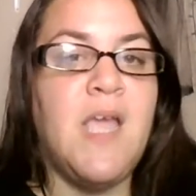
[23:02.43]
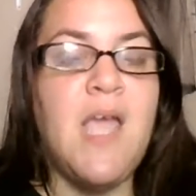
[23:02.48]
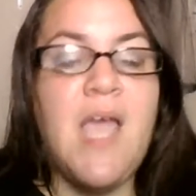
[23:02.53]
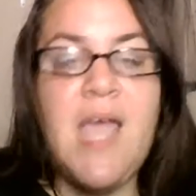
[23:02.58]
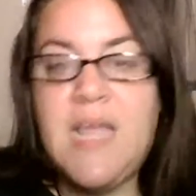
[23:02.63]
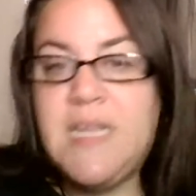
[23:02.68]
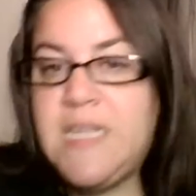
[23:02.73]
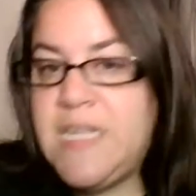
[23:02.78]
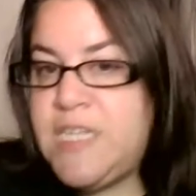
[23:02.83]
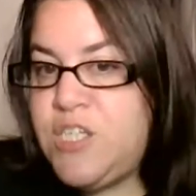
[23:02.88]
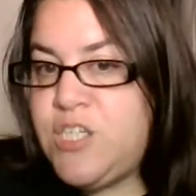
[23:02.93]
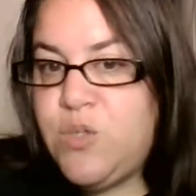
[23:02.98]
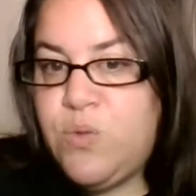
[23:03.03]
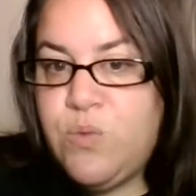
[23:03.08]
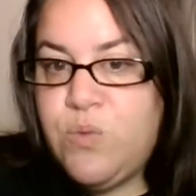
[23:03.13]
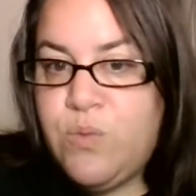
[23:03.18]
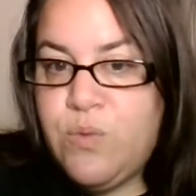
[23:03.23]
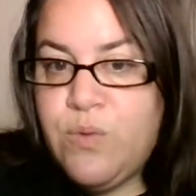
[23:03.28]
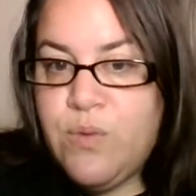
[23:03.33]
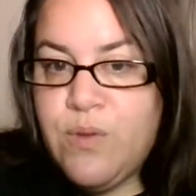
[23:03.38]
and then
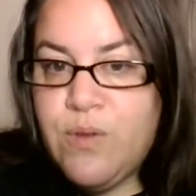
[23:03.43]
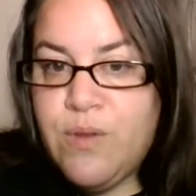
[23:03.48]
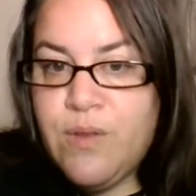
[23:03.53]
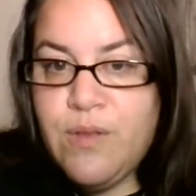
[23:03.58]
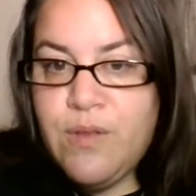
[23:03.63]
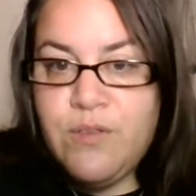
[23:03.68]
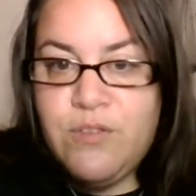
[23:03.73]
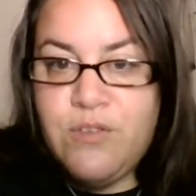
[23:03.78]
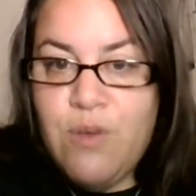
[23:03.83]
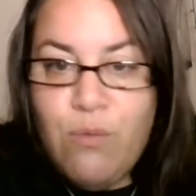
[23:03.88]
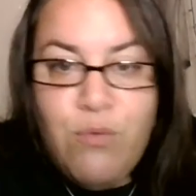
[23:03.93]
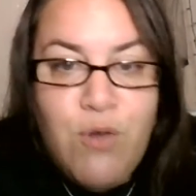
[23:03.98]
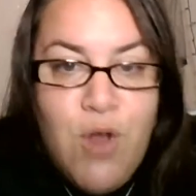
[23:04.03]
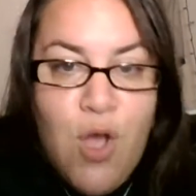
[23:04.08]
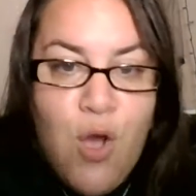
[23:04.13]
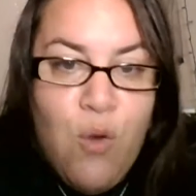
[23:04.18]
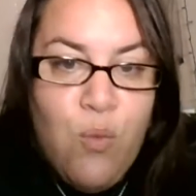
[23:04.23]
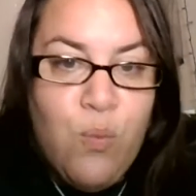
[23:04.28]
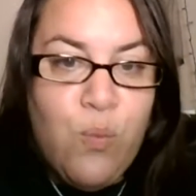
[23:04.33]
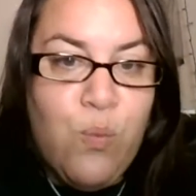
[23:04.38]
you don't
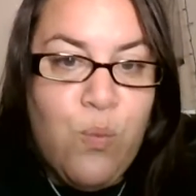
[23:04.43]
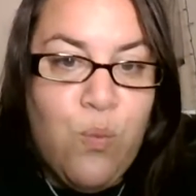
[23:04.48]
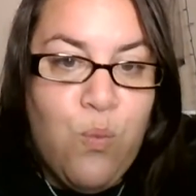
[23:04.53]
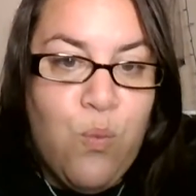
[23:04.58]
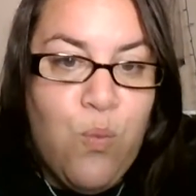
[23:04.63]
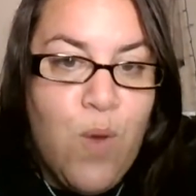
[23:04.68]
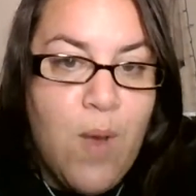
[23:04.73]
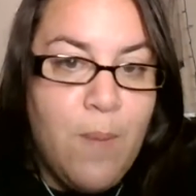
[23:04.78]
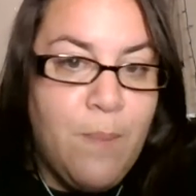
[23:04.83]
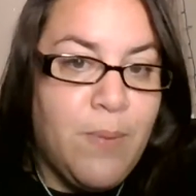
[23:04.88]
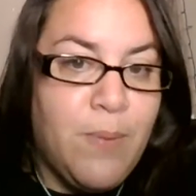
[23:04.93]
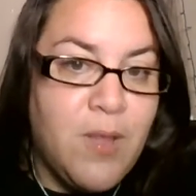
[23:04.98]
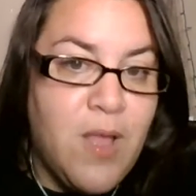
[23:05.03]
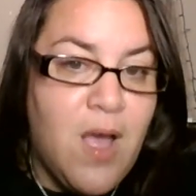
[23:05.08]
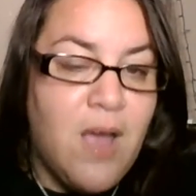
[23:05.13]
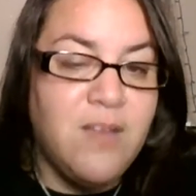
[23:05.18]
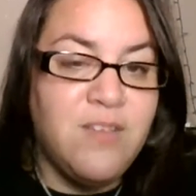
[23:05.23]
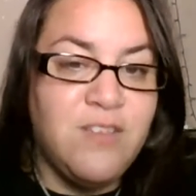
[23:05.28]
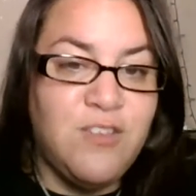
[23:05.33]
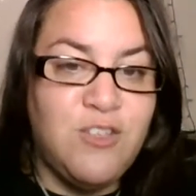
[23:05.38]
know what
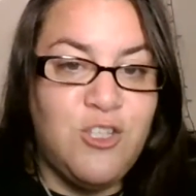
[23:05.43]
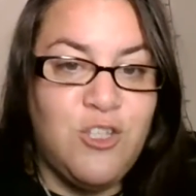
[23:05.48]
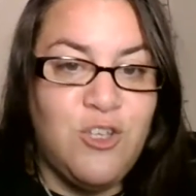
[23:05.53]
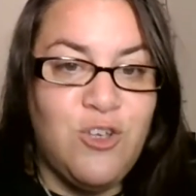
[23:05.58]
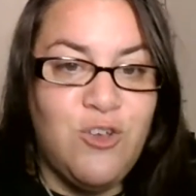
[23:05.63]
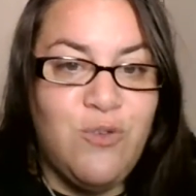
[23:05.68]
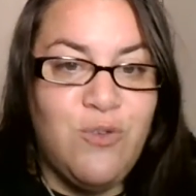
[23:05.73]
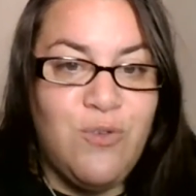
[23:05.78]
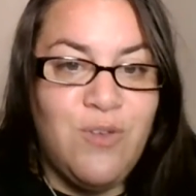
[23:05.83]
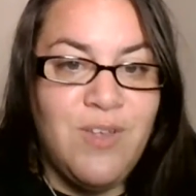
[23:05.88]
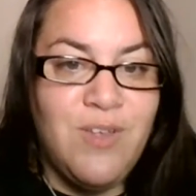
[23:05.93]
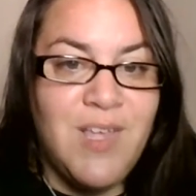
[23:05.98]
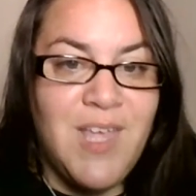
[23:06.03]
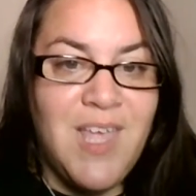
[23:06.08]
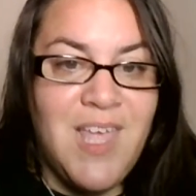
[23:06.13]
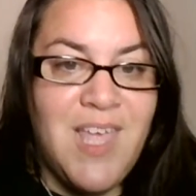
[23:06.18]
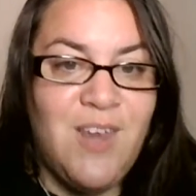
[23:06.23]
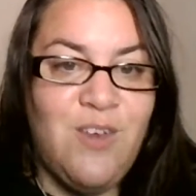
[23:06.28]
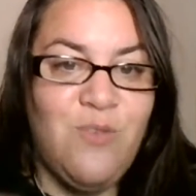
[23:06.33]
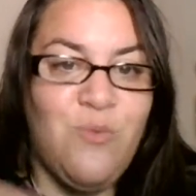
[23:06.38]
belongs to you
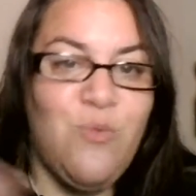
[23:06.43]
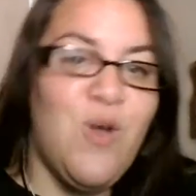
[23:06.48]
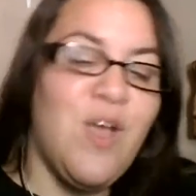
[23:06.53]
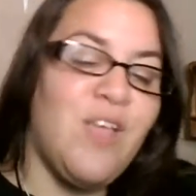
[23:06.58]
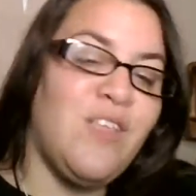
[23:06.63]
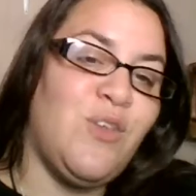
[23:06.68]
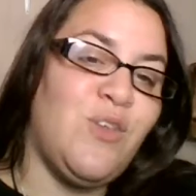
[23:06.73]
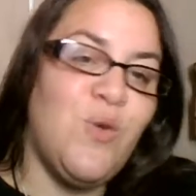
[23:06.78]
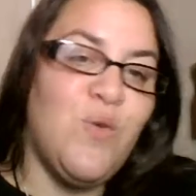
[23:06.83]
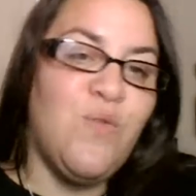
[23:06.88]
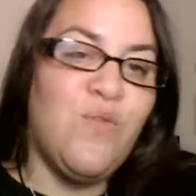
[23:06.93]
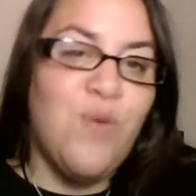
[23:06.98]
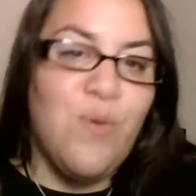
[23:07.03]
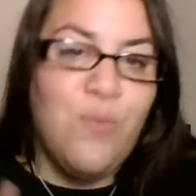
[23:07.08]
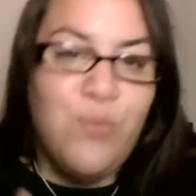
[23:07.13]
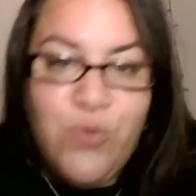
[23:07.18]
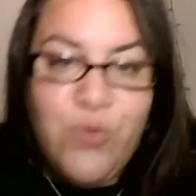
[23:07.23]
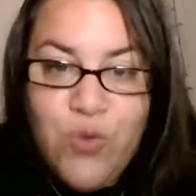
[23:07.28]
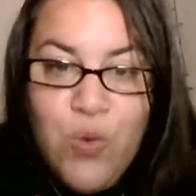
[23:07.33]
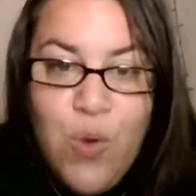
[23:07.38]
and what you have
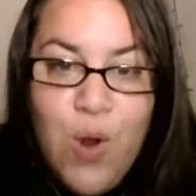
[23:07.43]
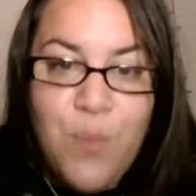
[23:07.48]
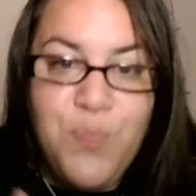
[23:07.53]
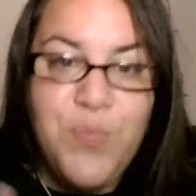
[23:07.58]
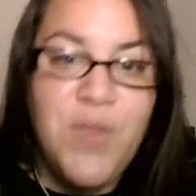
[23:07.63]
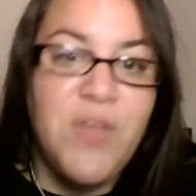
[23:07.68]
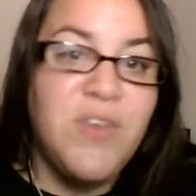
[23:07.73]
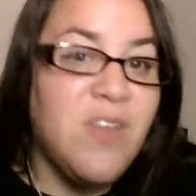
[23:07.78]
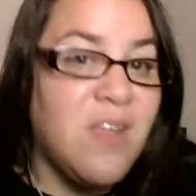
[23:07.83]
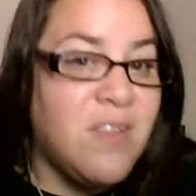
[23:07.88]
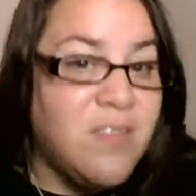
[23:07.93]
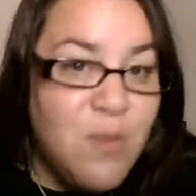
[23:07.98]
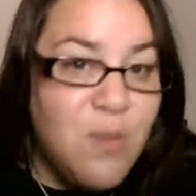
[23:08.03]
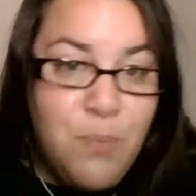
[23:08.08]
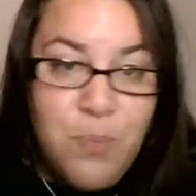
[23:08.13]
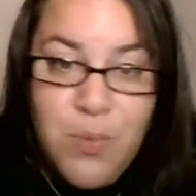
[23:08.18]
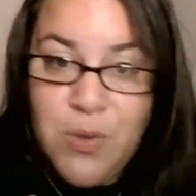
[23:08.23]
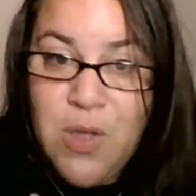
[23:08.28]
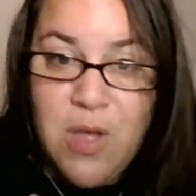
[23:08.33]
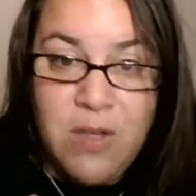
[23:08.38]
absorbed that doesn't
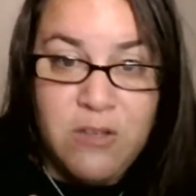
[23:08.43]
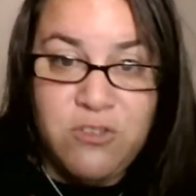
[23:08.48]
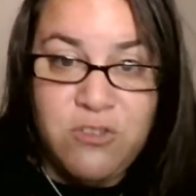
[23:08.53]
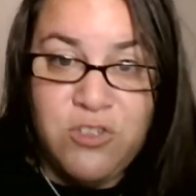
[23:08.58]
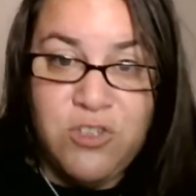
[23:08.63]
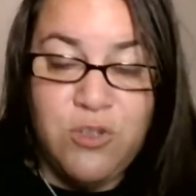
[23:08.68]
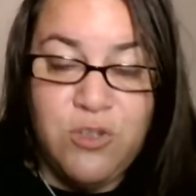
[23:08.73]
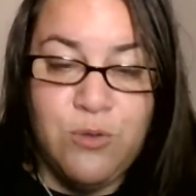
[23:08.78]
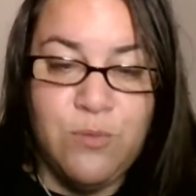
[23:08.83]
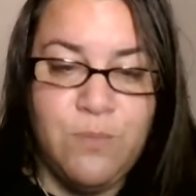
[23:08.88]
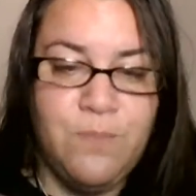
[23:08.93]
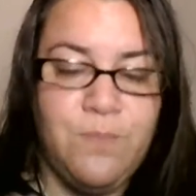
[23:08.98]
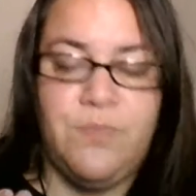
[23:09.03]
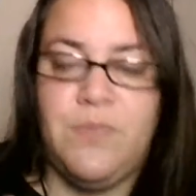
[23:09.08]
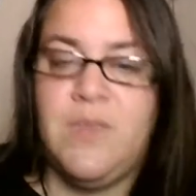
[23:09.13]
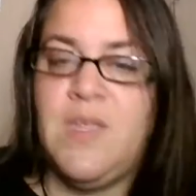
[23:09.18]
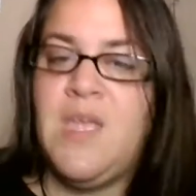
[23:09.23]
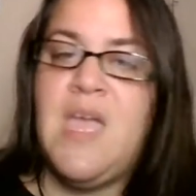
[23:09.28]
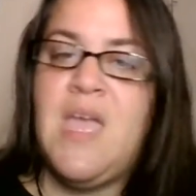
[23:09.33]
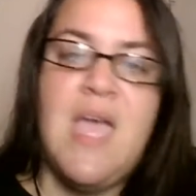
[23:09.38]
belong to you.
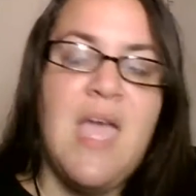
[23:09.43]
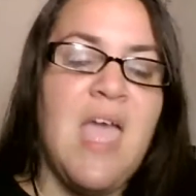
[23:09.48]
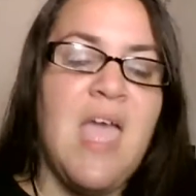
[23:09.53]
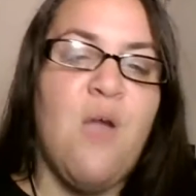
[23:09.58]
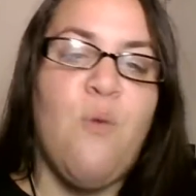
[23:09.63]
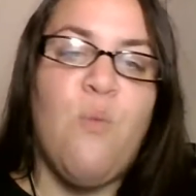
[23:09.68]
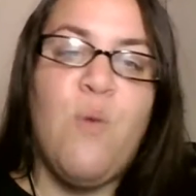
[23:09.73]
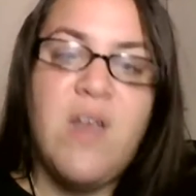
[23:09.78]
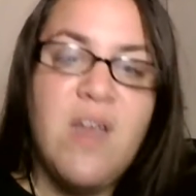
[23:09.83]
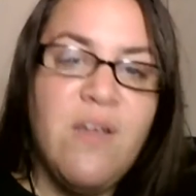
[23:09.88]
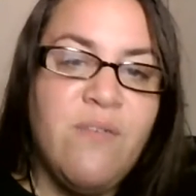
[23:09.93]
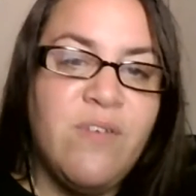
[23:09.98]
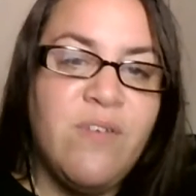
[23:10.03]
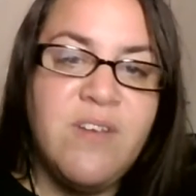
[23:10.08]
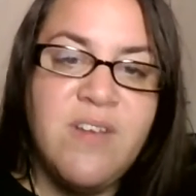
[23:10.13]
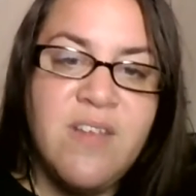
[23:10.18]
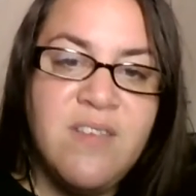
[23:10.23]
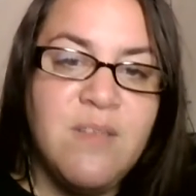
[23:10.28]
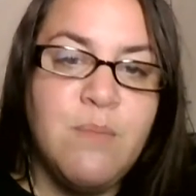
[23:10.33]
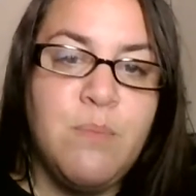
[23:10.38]
And whatever
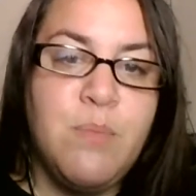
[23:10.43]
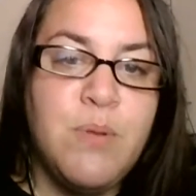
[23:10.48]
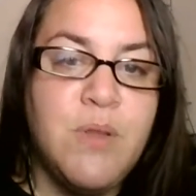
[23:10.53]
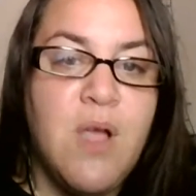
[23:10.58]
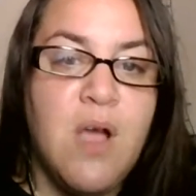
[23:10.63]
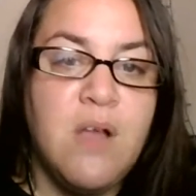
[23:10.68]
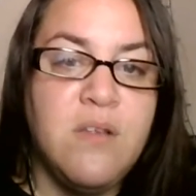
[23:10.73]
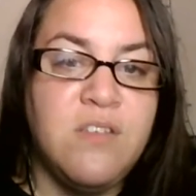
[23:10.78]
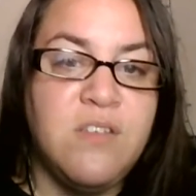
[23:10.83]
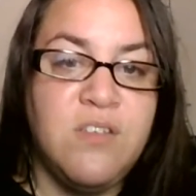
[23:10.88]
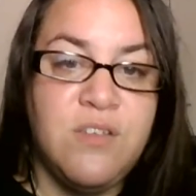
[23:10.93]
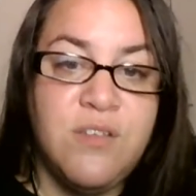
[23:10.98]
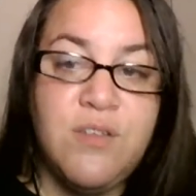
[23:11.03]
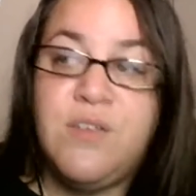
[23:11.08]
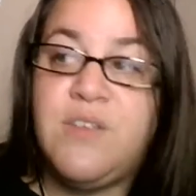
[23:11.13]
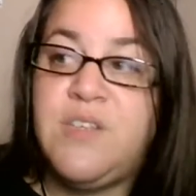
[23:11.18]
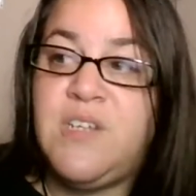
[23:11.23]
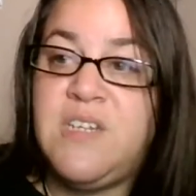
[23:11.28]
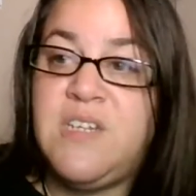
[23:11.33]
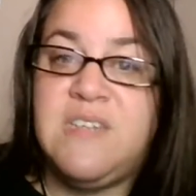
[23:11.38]
doesn't belong to you,
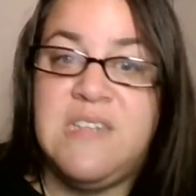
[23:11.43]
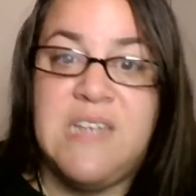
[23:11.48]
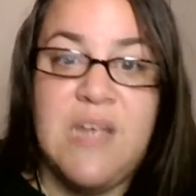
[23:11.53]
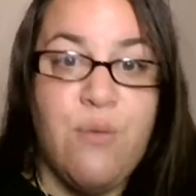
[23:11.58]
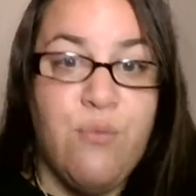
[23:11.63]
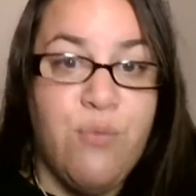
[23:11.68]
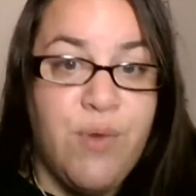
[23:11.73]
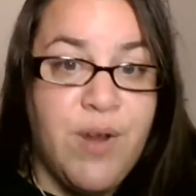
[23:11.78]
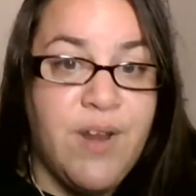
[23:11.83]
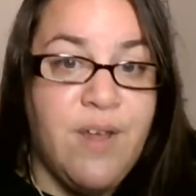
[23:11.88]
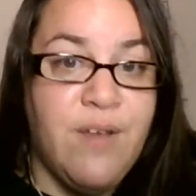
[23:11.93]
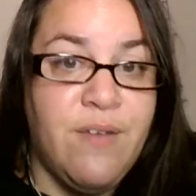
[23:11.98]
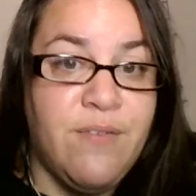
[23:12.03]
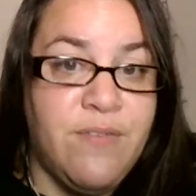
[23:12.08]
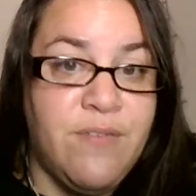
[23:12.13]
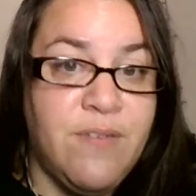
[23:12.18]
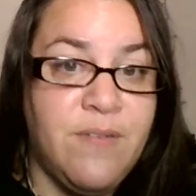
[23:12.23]
you need to get rid of.